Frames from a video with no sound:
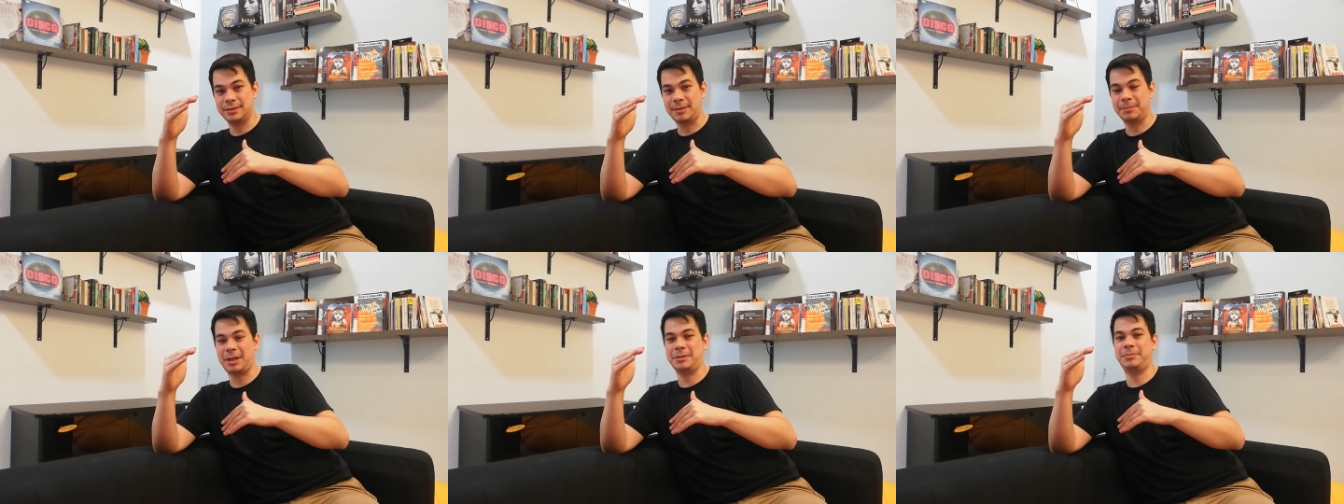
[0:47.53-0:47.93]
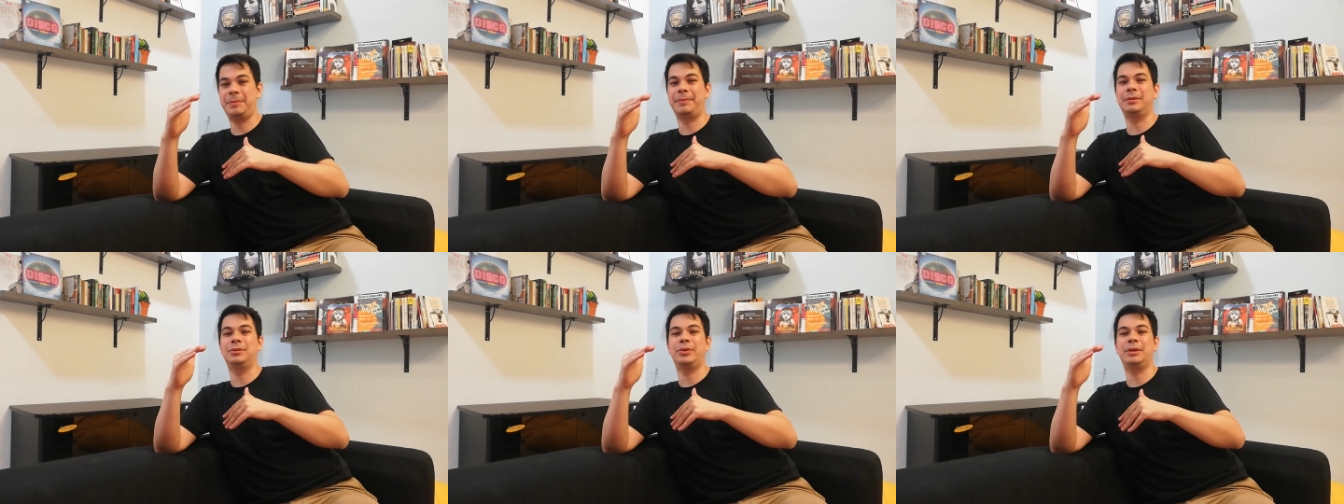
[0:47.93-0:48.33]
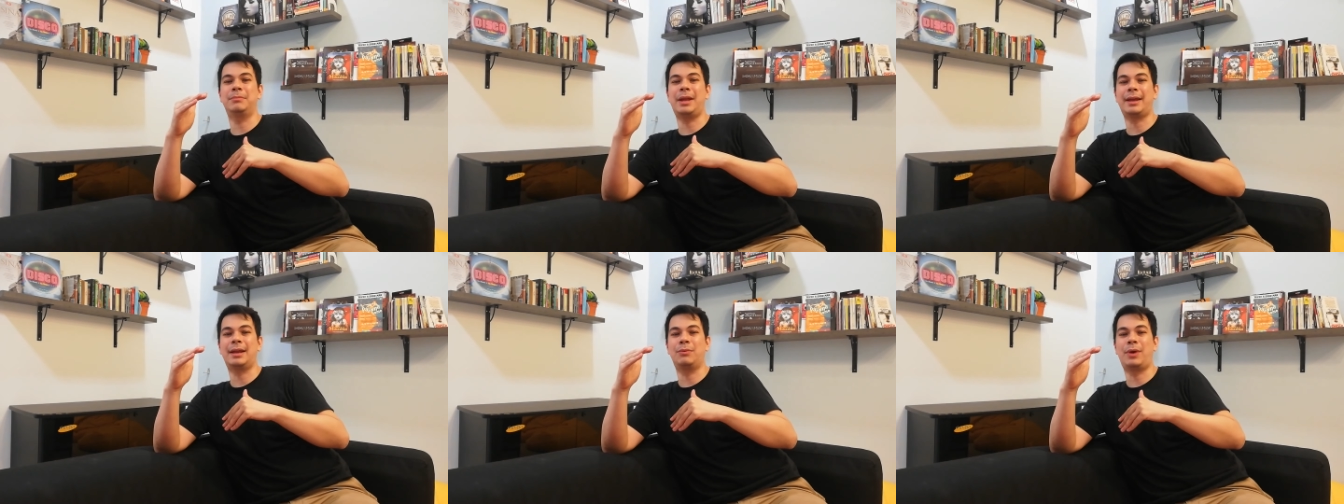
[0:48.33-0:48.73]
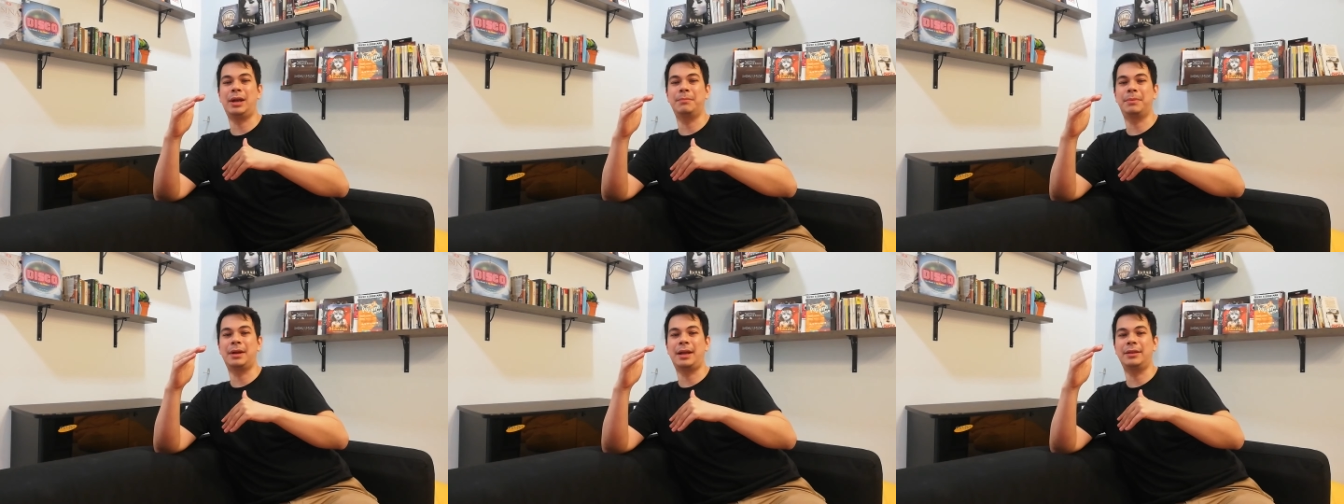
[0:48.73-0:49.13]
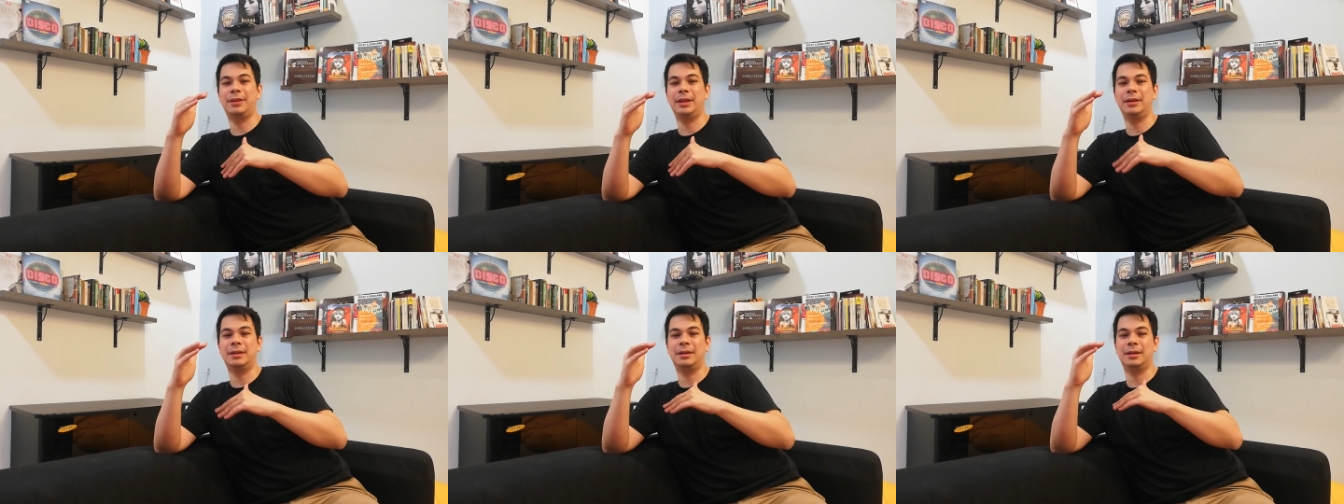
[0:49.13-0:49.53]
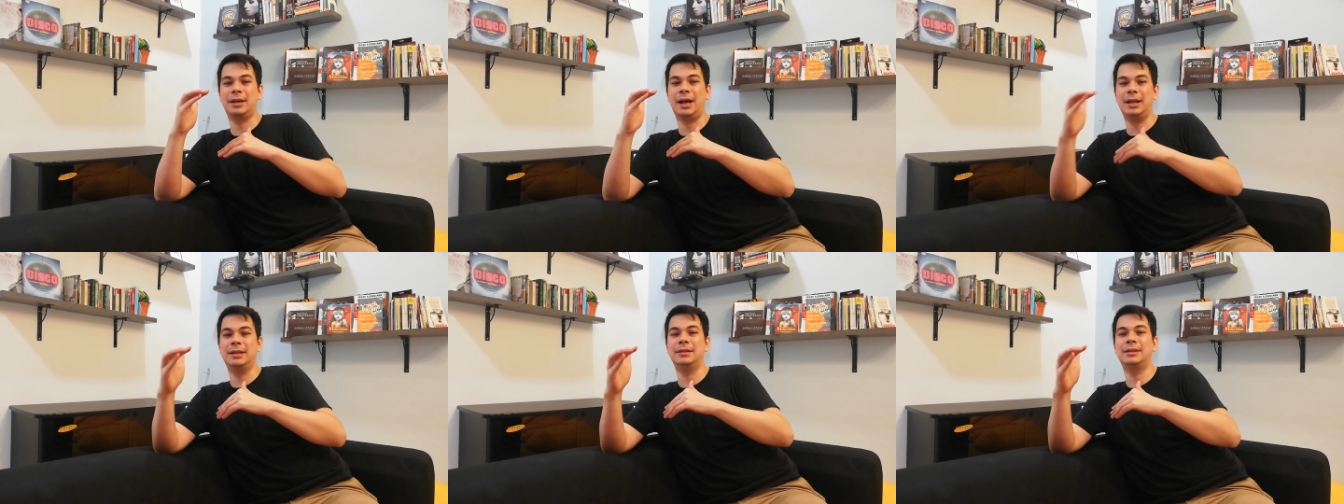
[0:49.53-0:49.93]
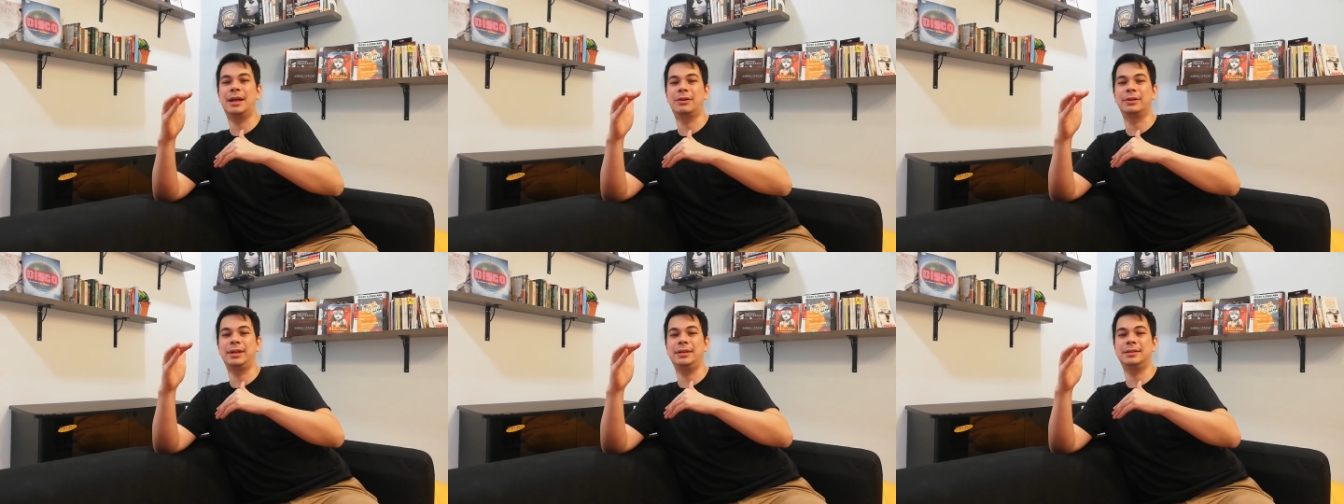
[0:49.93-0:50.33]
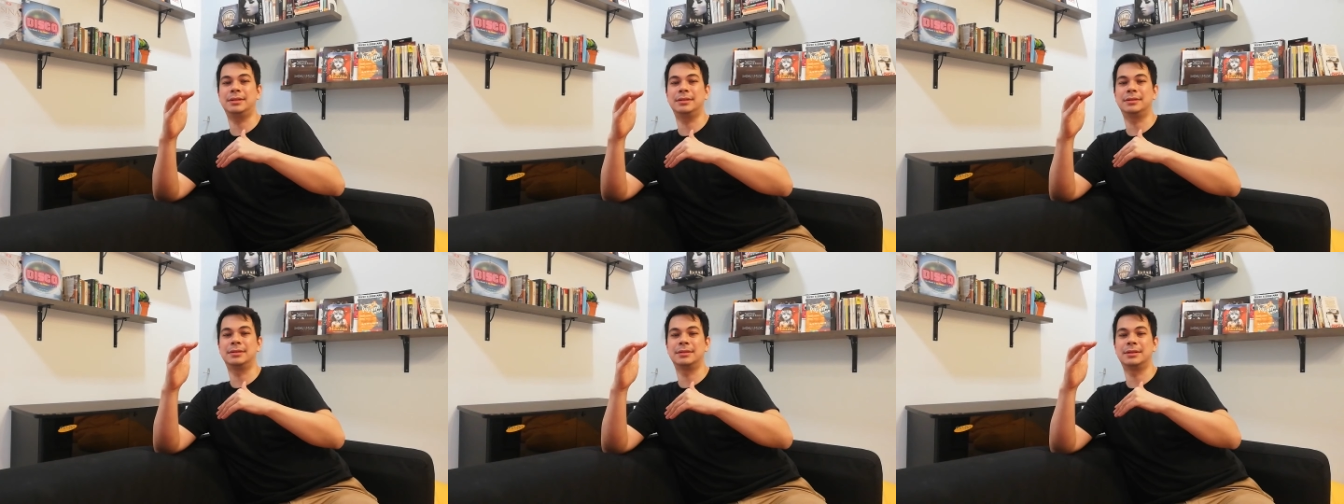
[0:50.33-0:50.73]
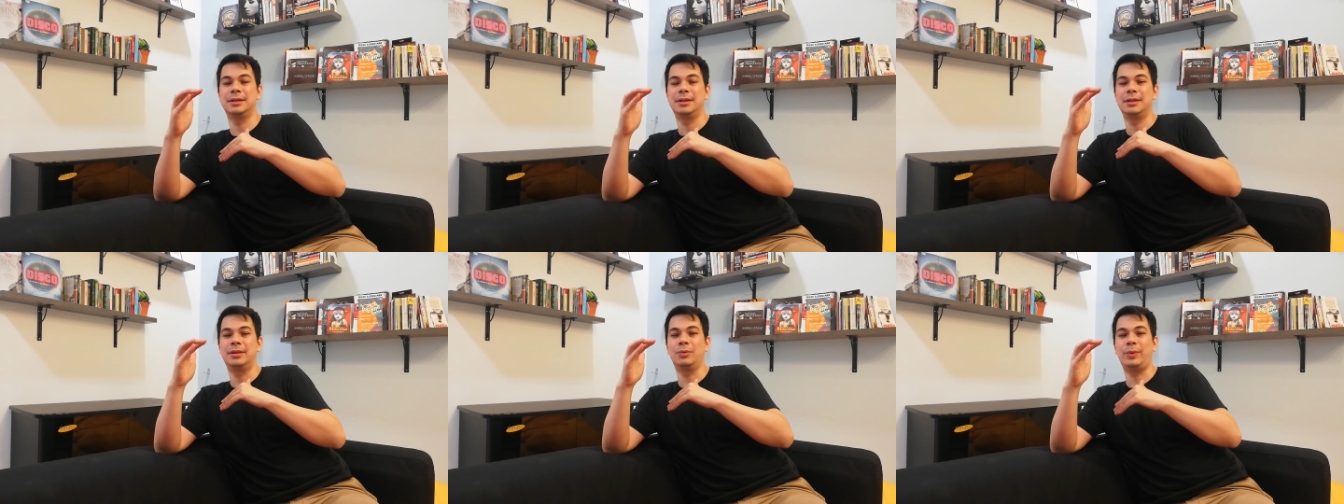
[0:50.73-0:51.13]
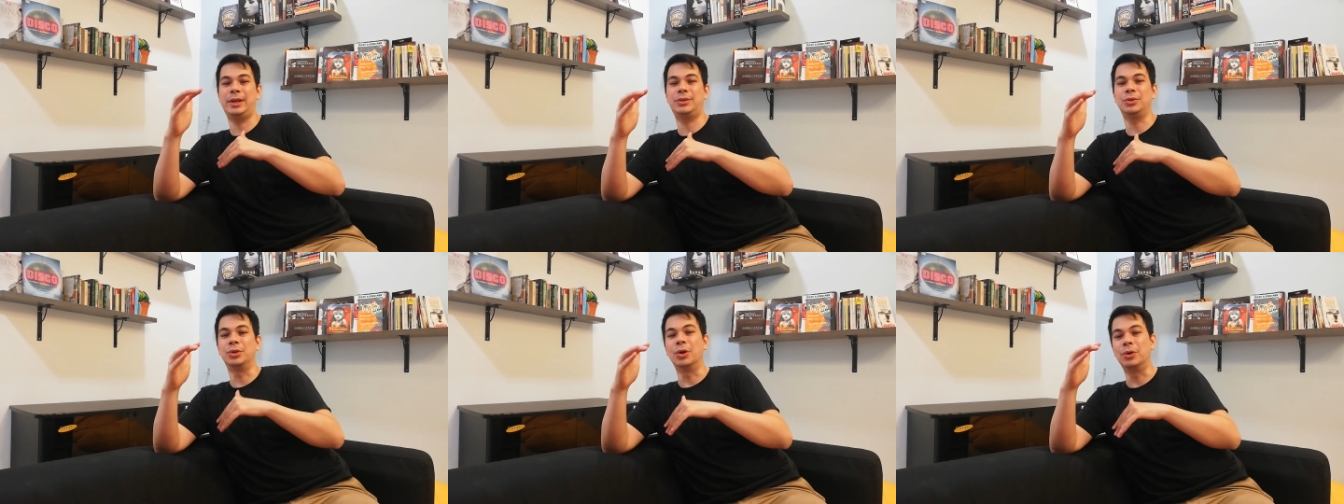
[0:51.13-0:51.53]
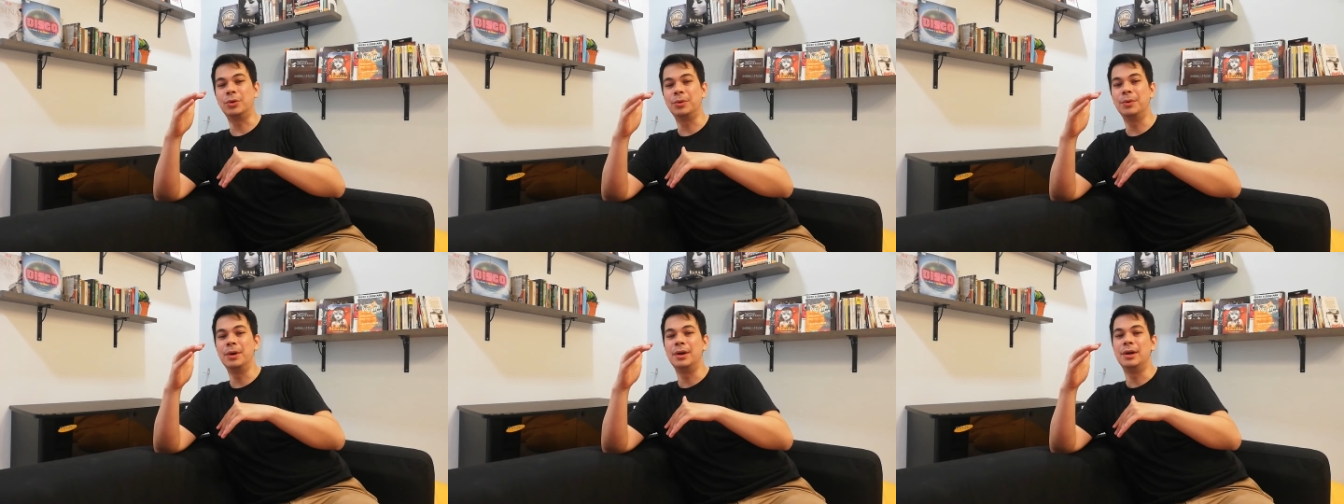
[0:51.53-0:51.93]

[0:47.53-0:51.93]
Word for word: Sometimes people do it black and white, but I think color nowadays is the way to go.